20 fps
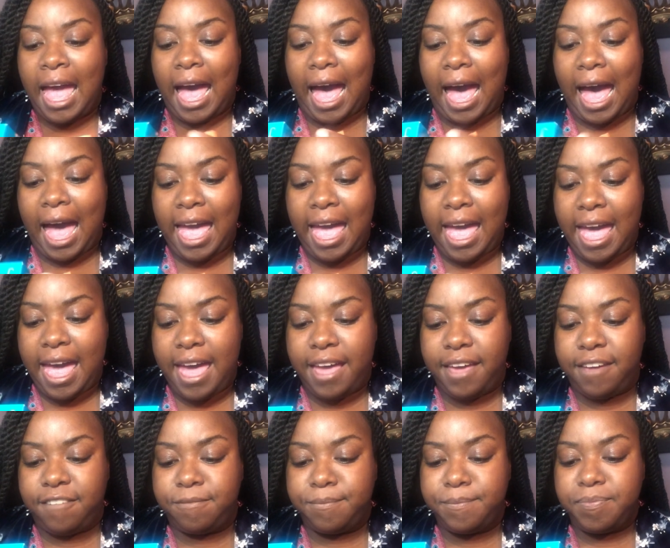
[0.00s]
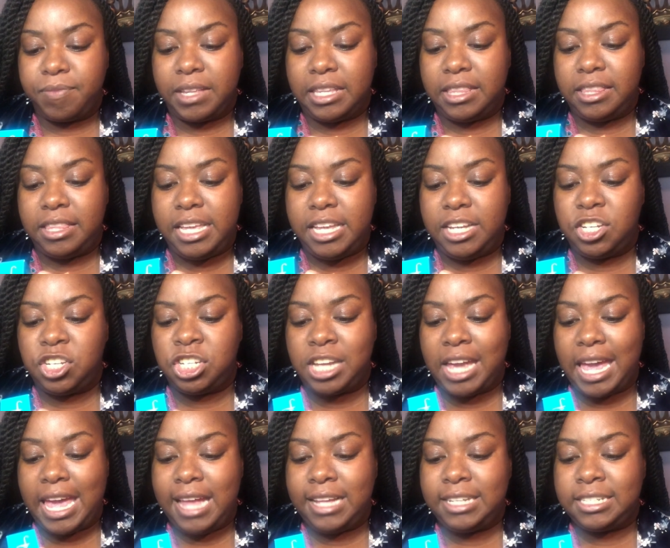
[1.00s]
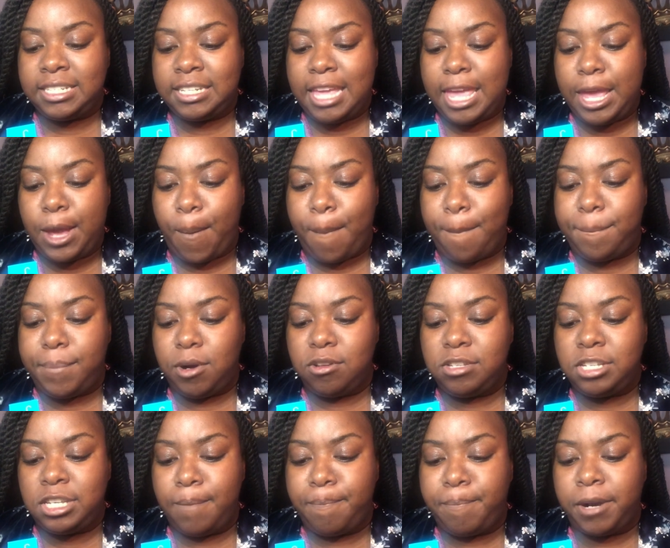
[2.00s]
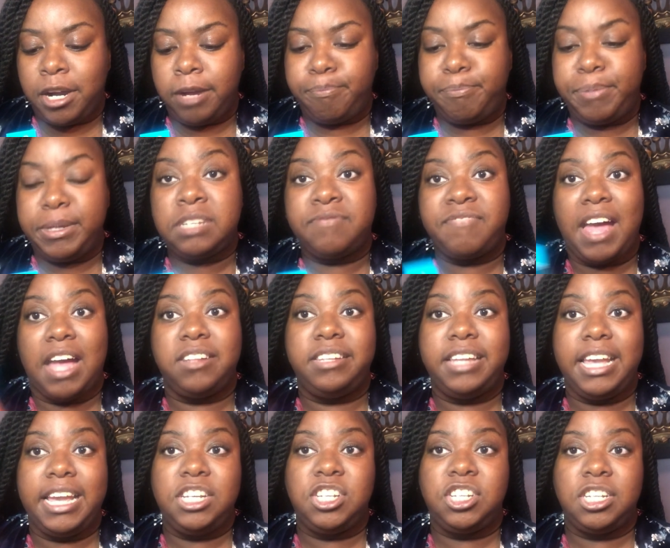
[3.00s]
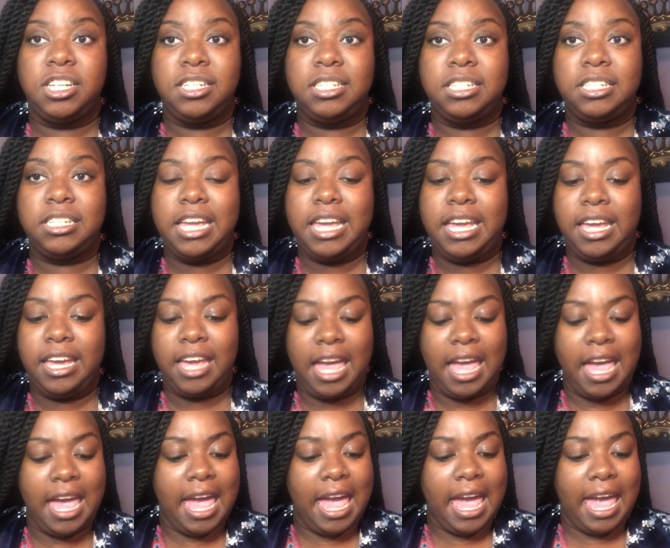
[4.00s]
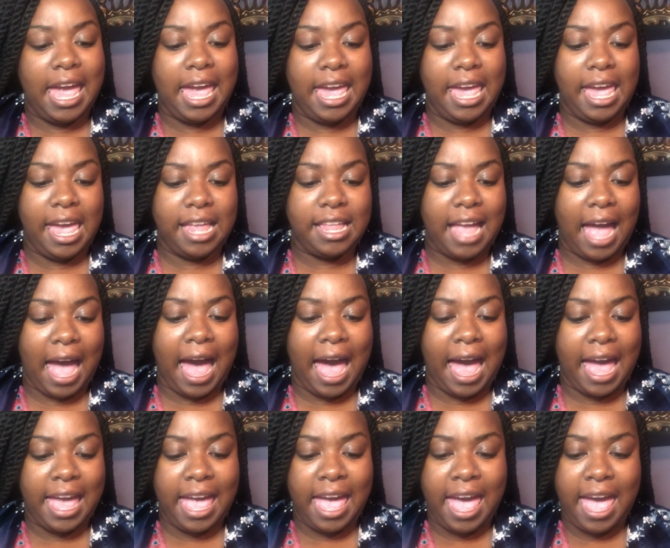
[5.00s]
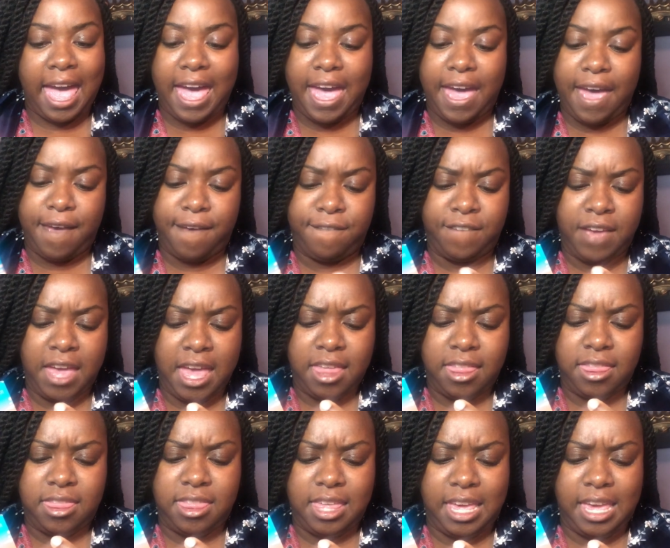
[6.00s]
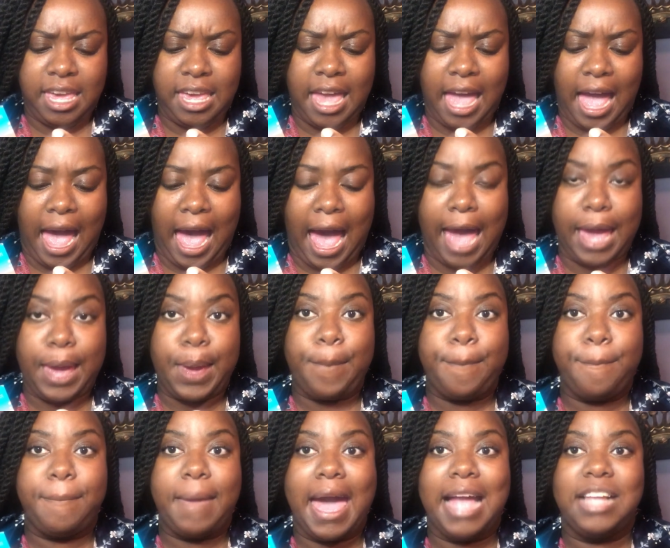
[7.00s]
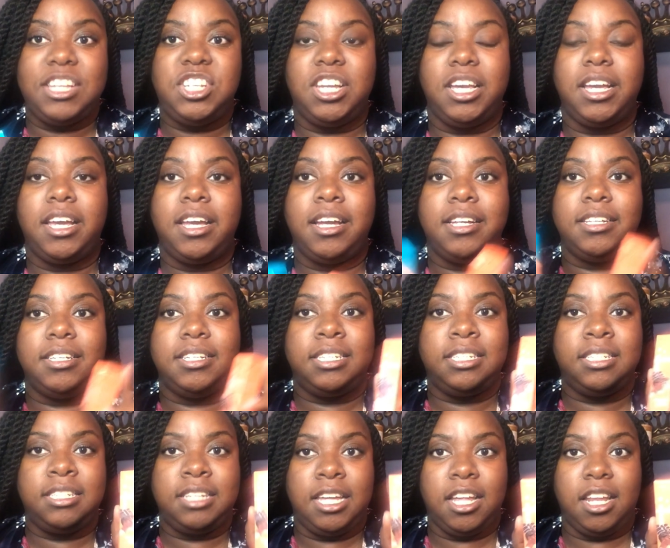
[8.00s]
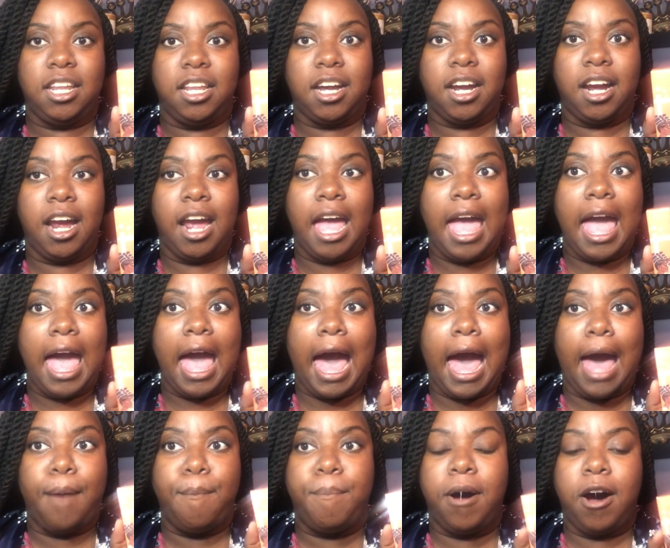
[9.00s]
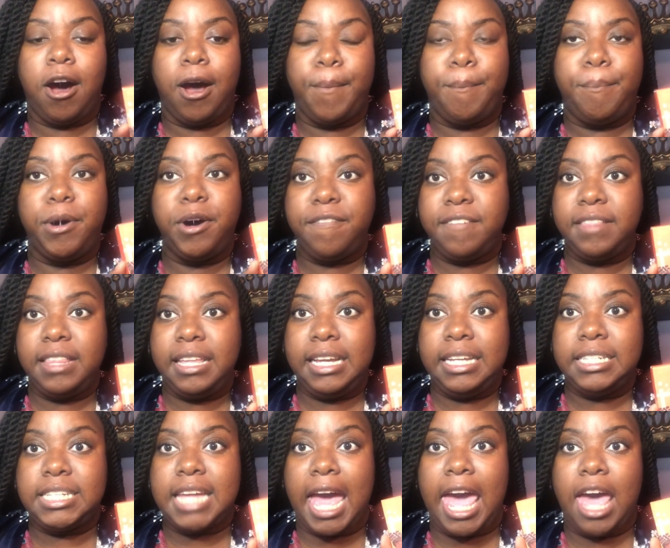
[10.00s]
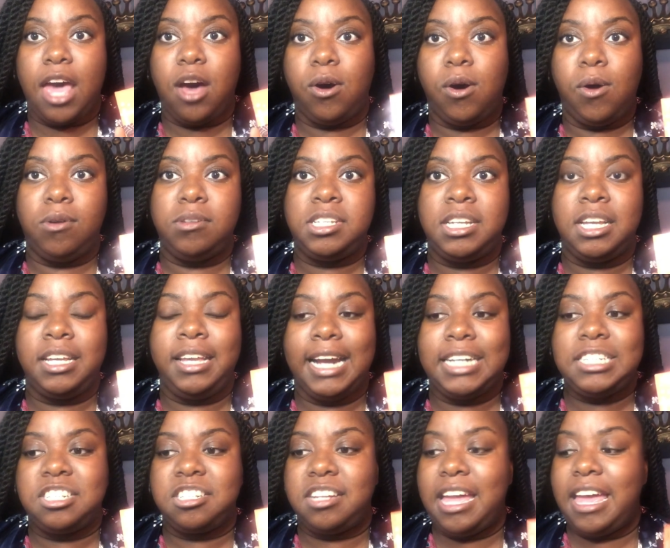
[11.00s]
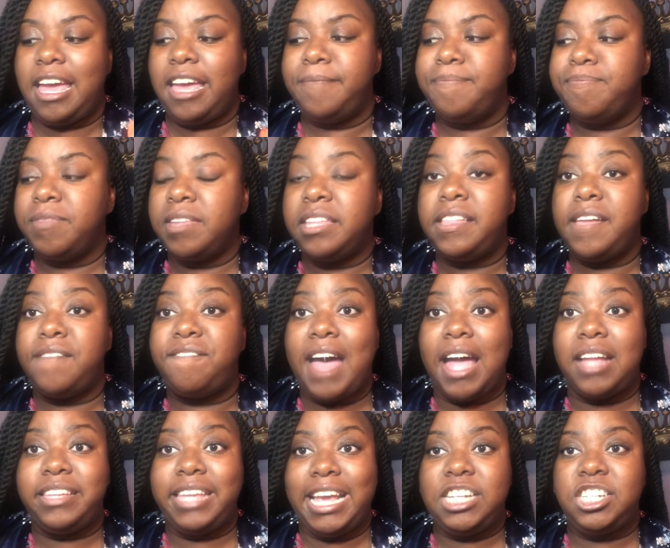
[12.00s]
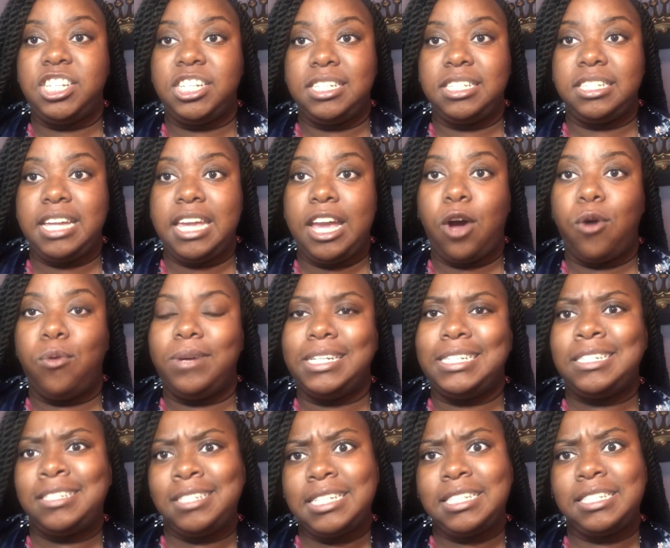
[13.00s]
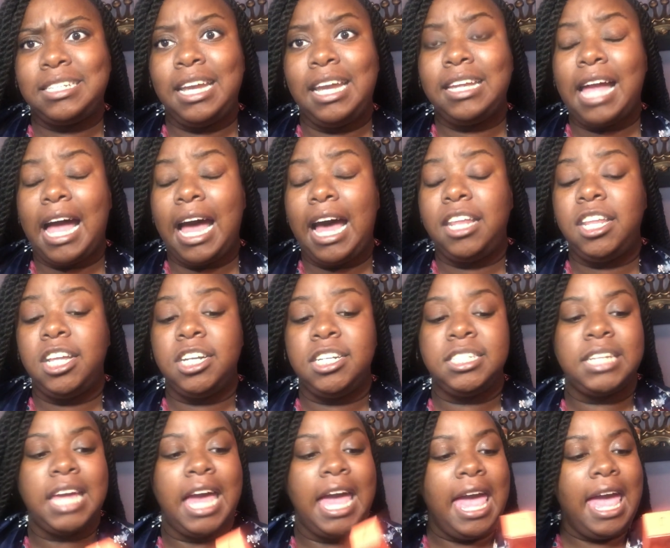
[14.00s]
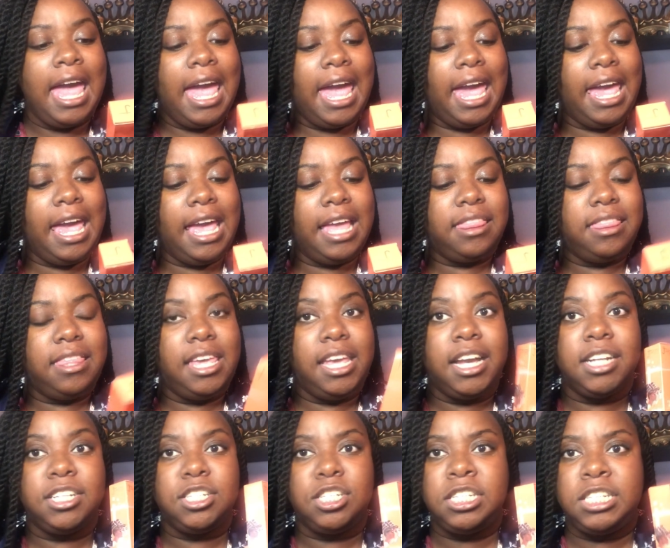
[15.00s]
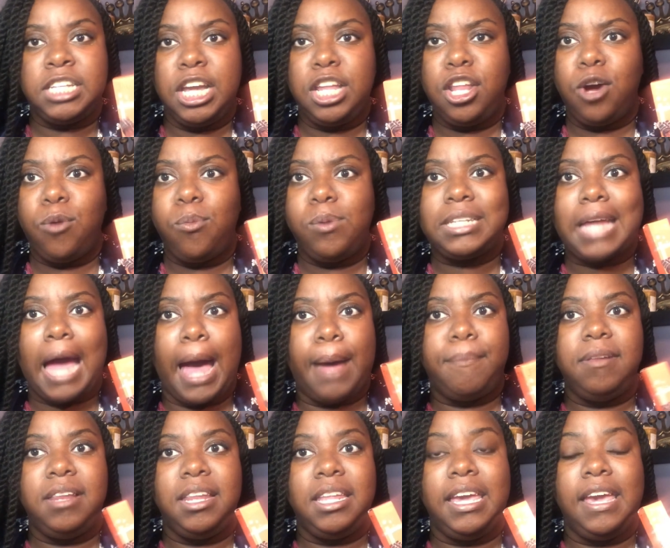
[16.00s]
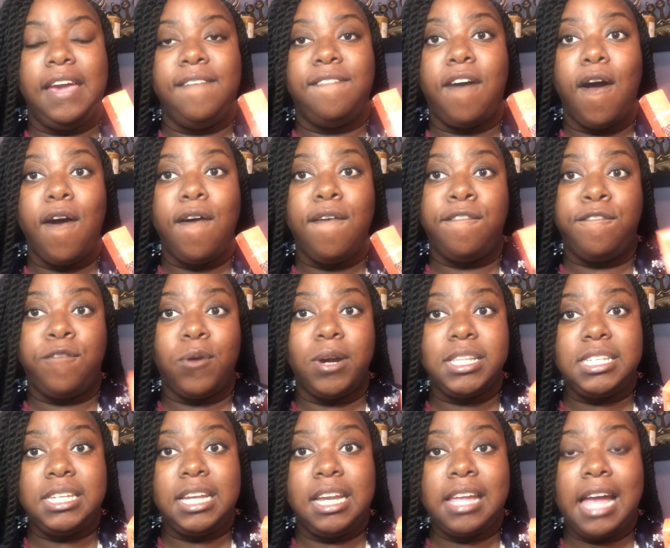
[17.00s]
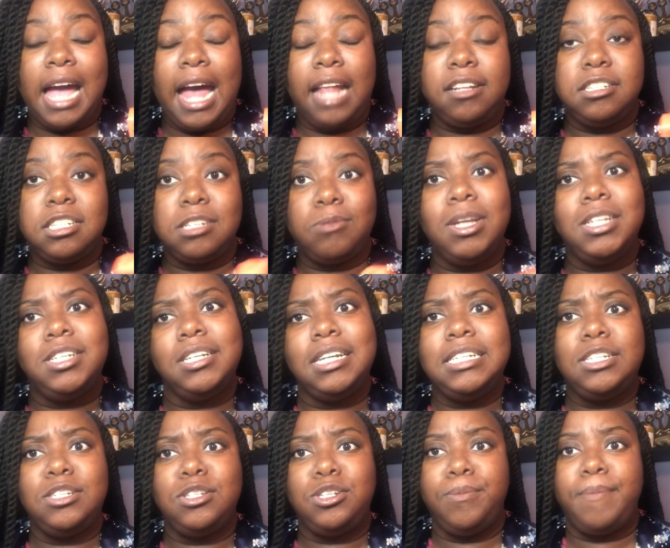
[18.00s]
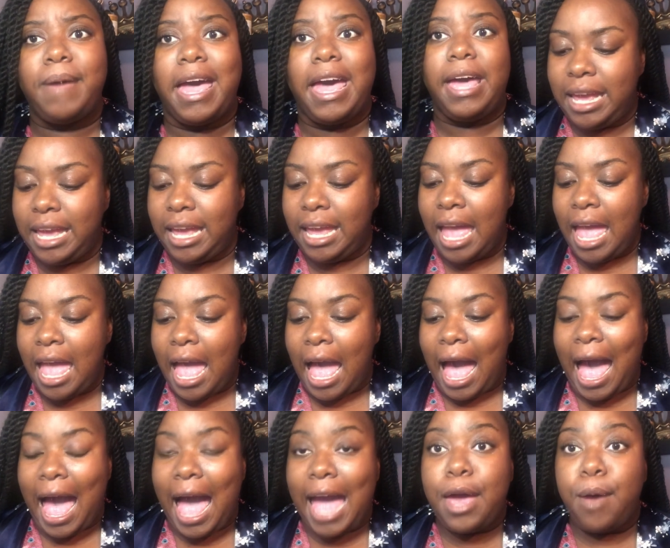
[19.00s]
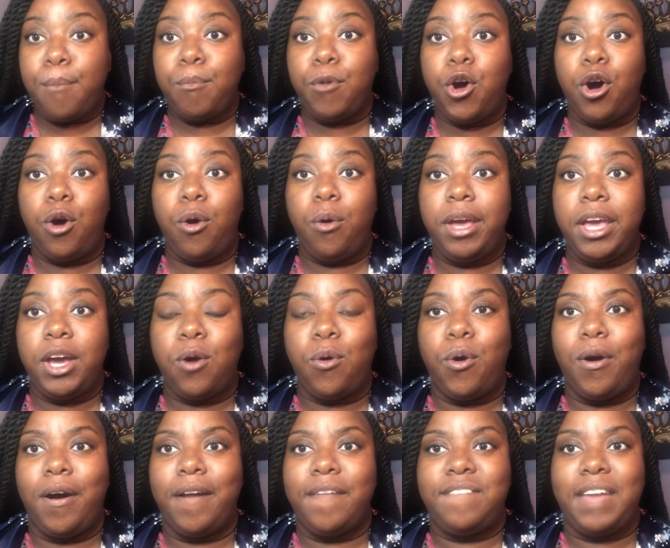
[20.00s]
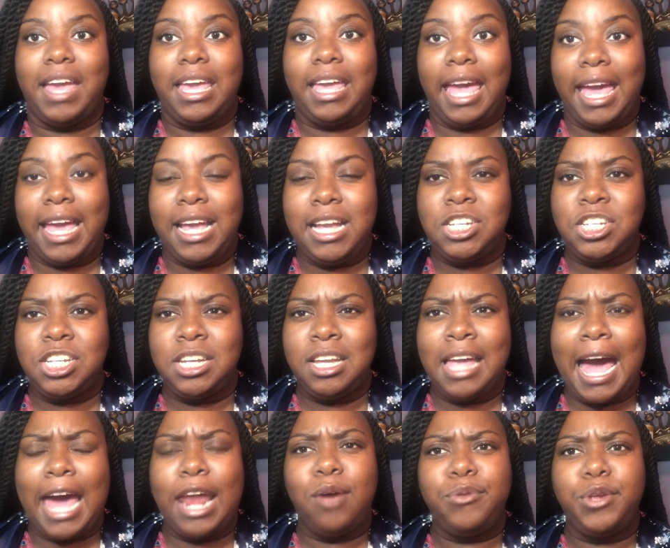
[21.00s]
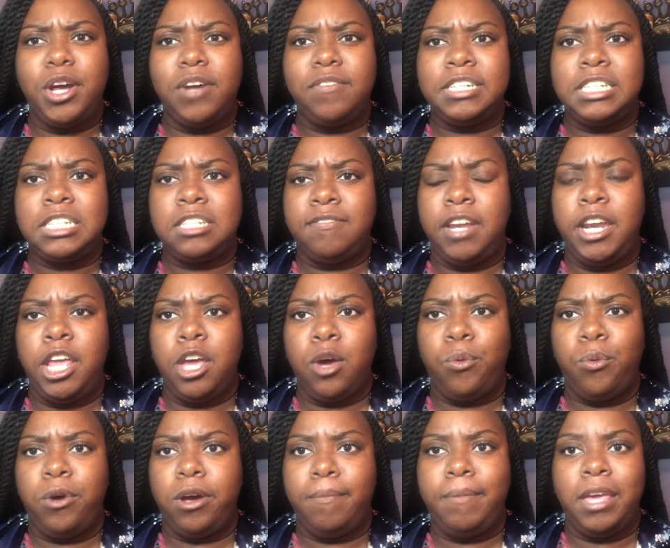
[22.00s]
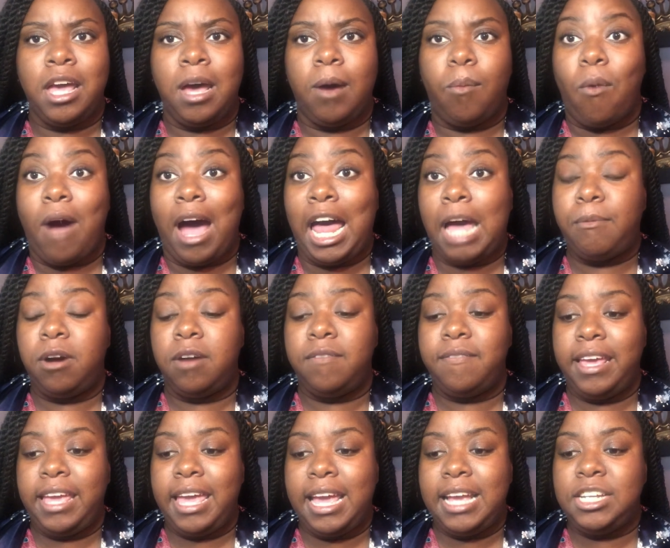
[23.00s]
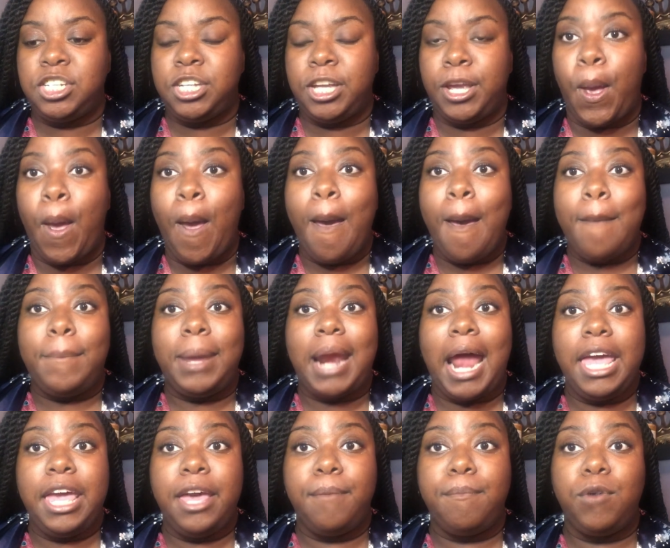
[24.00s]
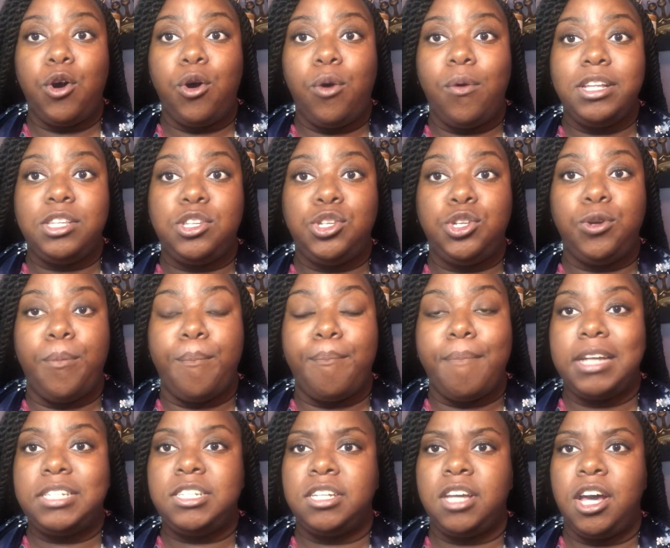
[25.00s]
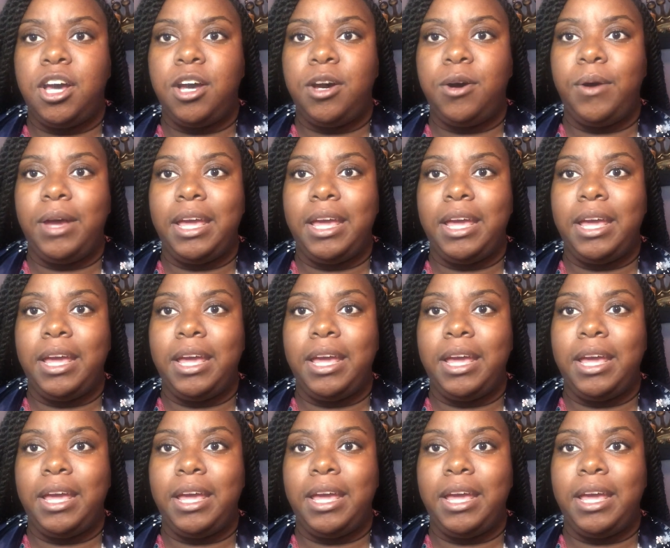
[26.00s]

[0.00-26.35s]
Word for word: I have the Shade Stick Multi-Purpose Foundation Stick, and I have the I Am Magic Concealer. I bought both of these at Ulta yesterday. The foundation stick was $16 and the concealer was, I believe, $14, which isn't too bad. I am going on vacation. I don't know if this video will be up while I'm on vacation, but I am going to Mexico